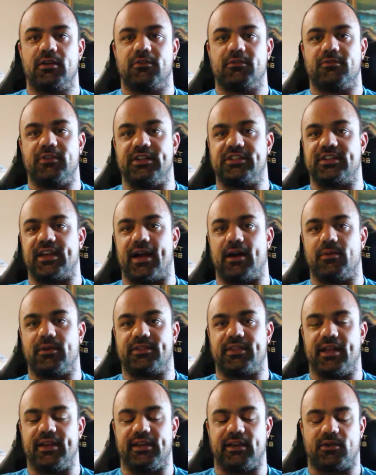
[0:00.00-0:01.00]
reach out
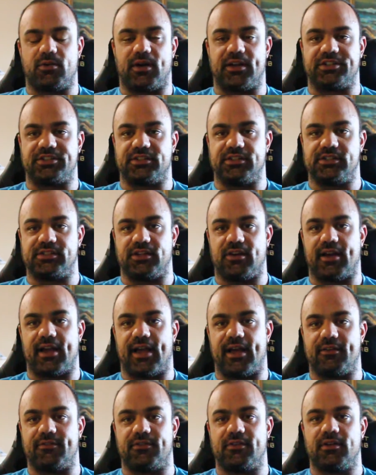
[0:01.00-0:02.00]
with any questions you
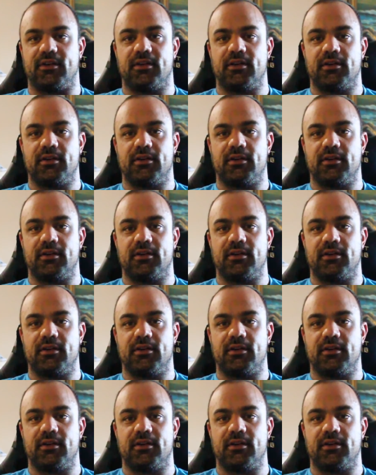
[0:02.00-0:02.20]
have.